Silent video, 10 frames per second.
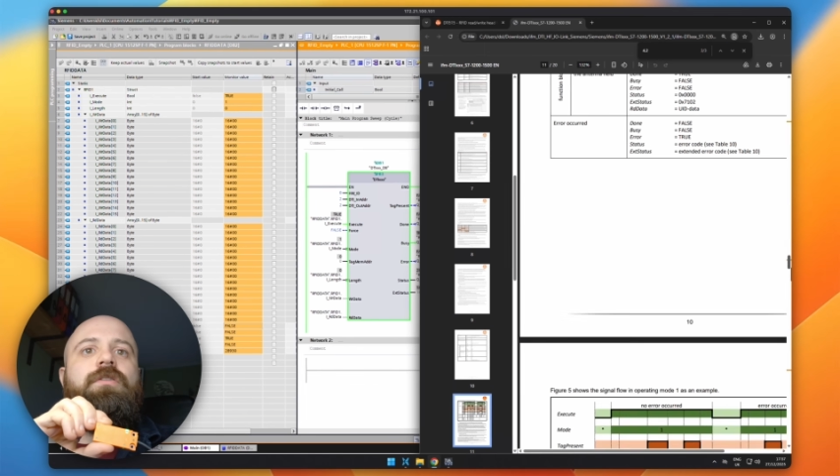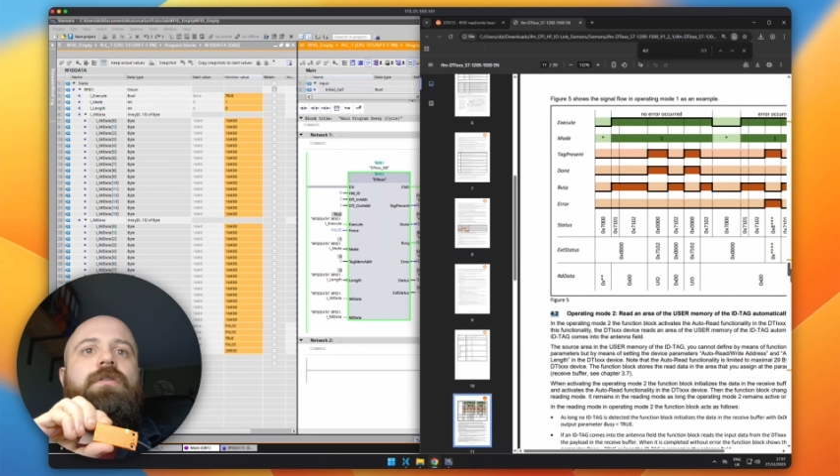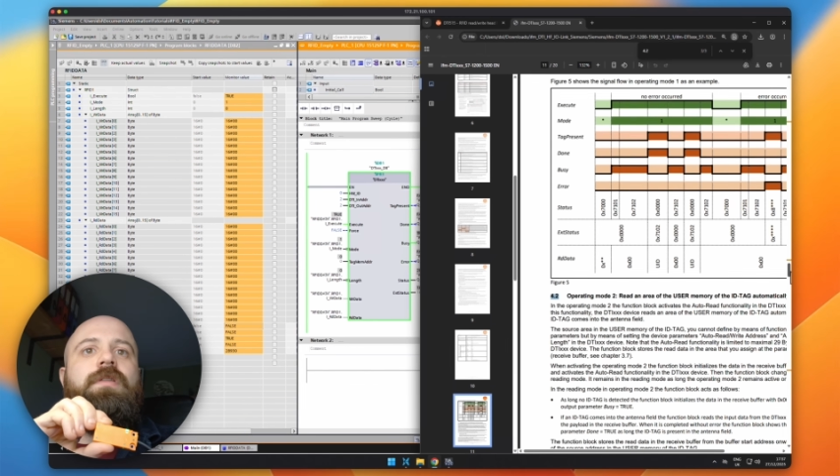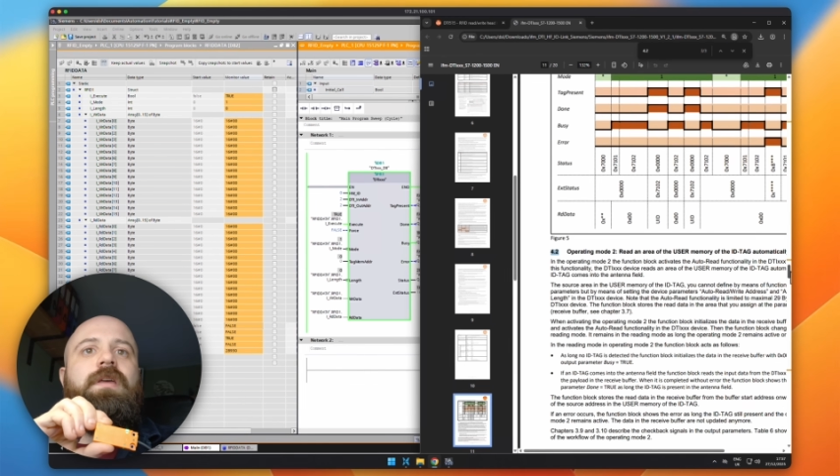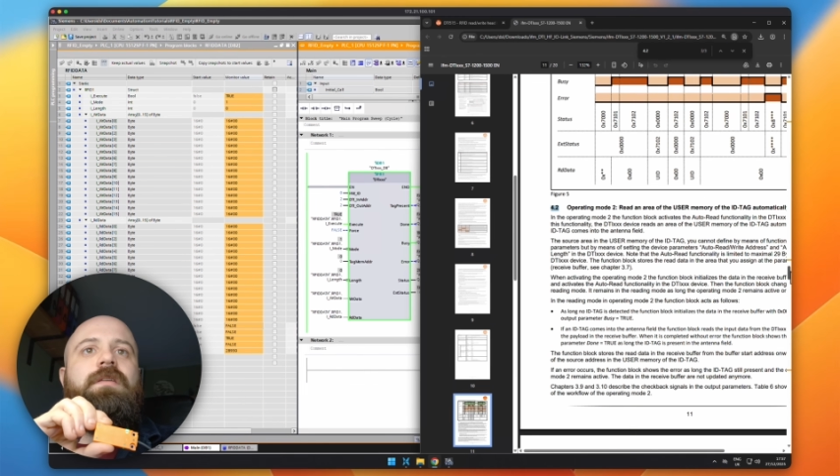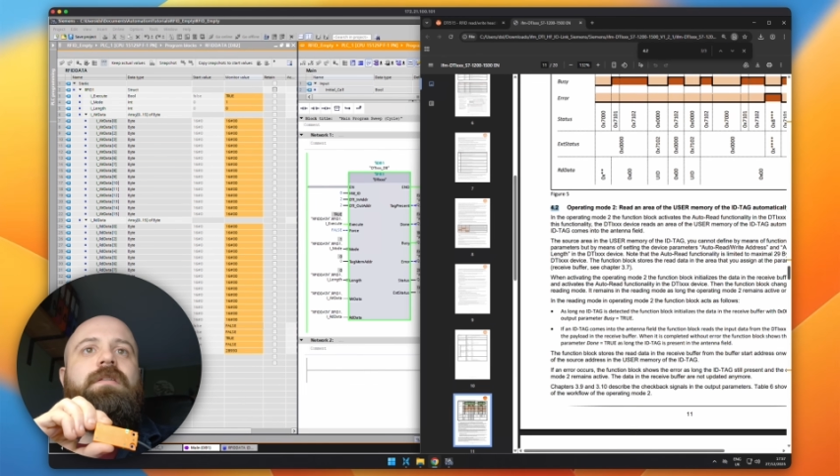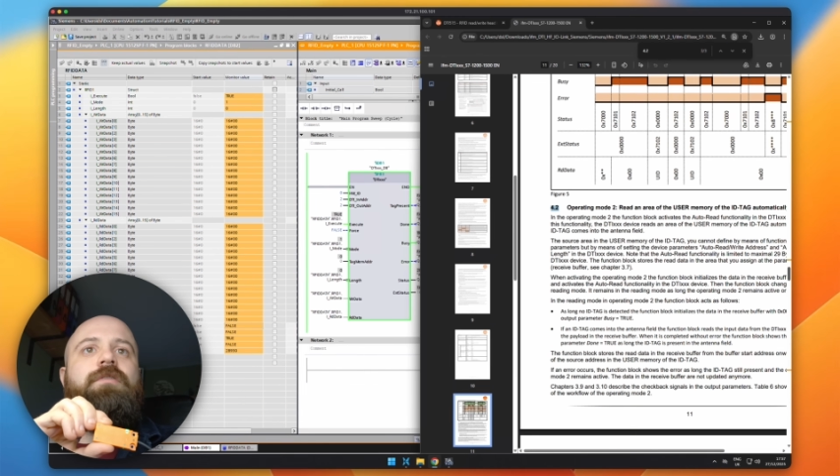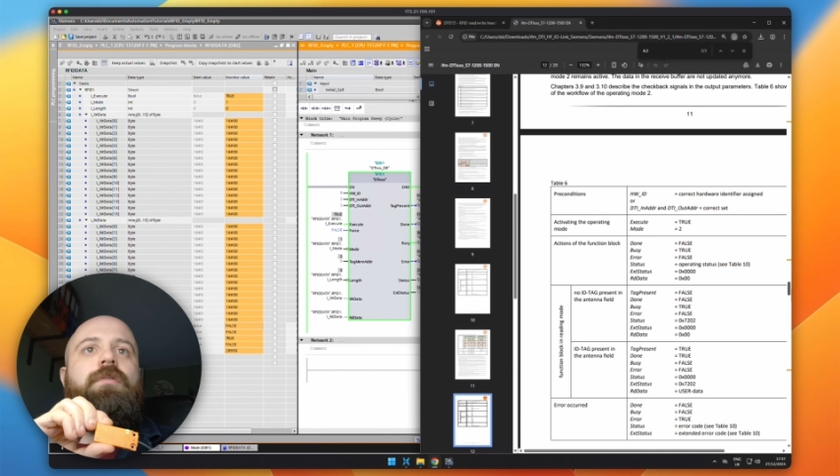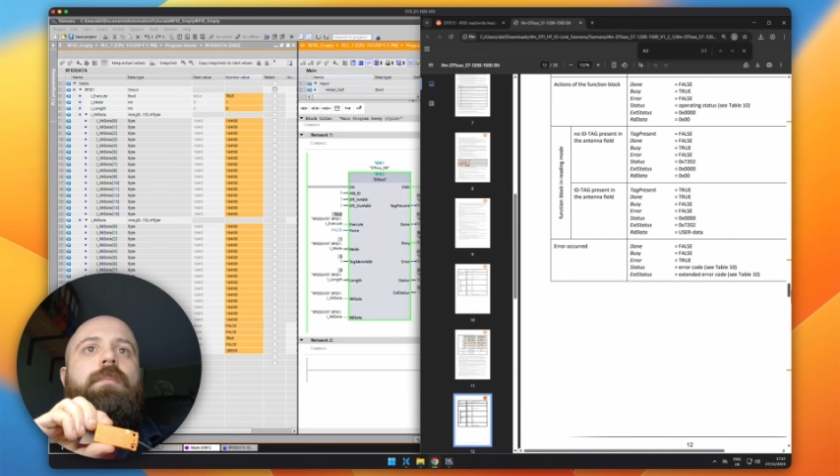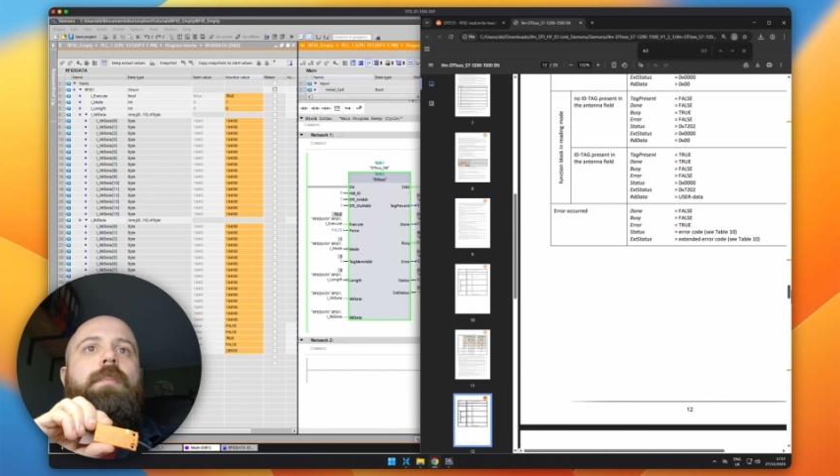to these
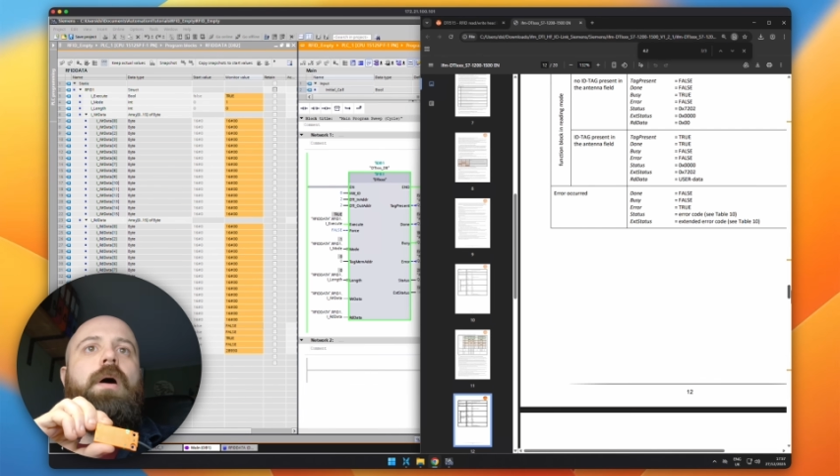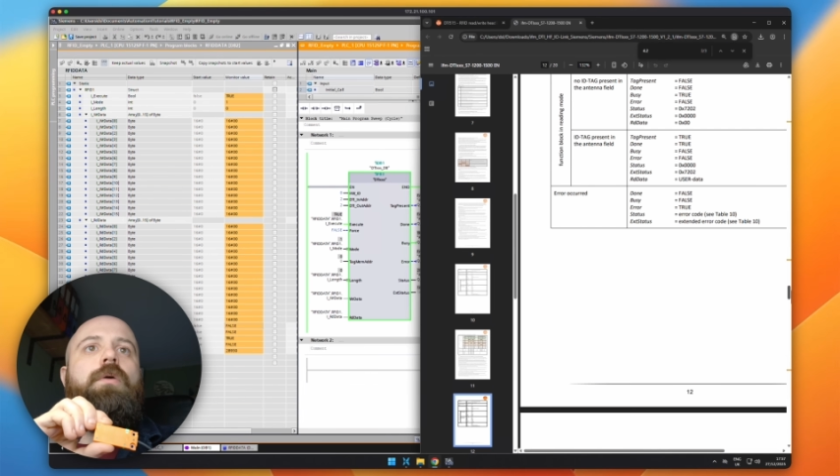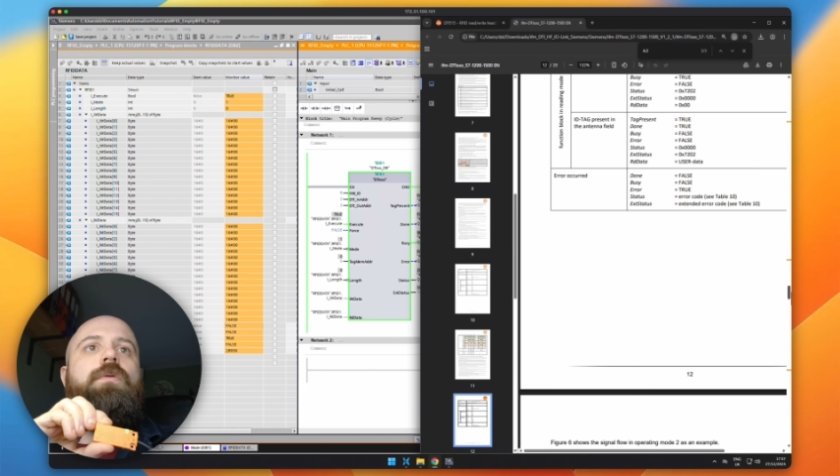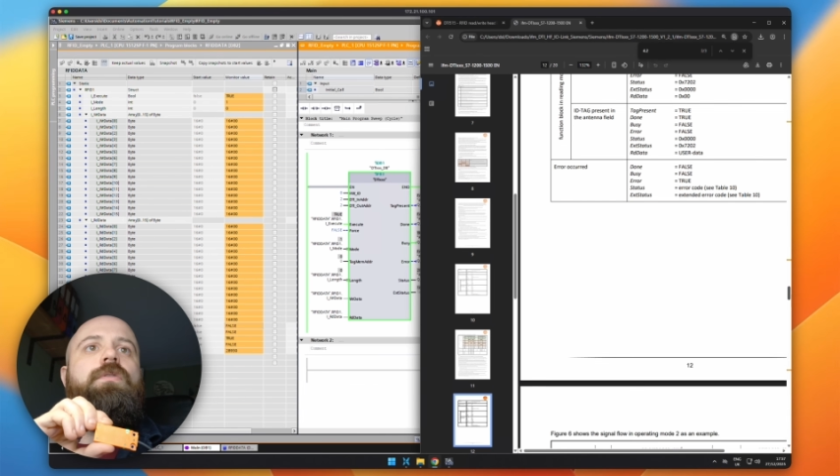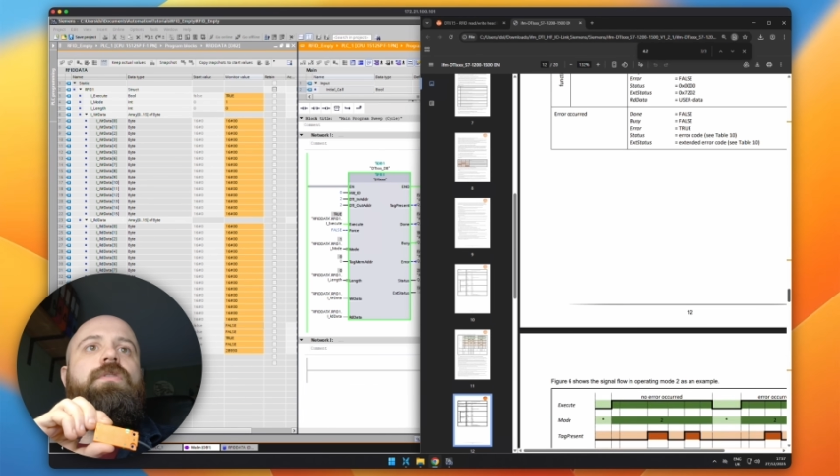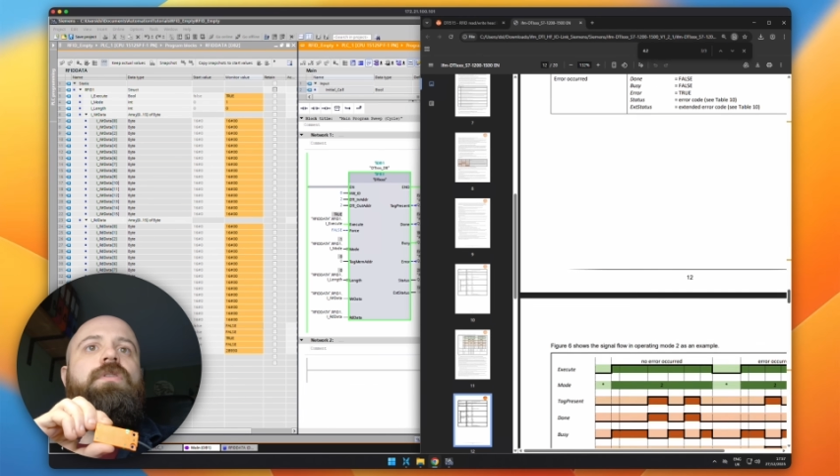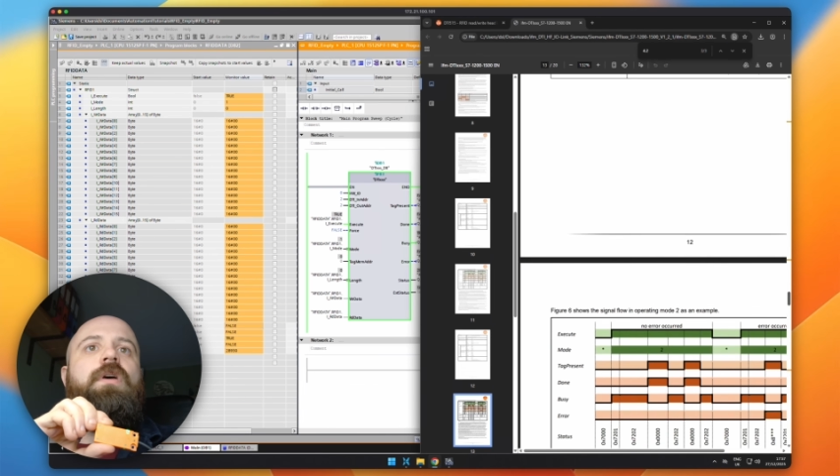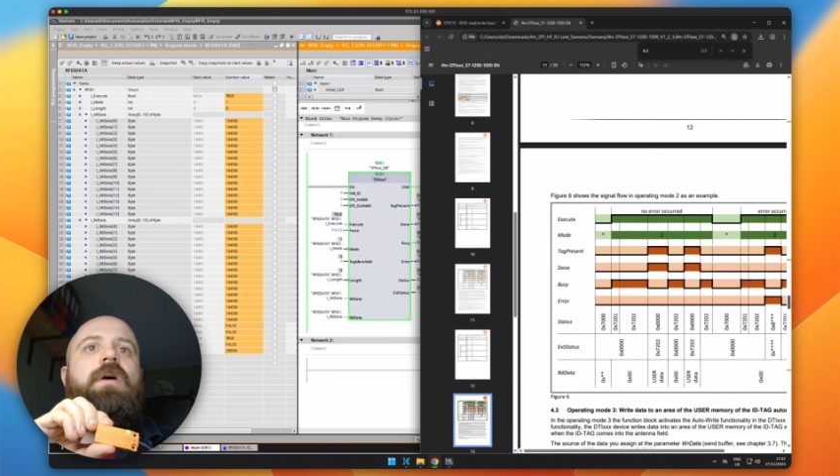different modes.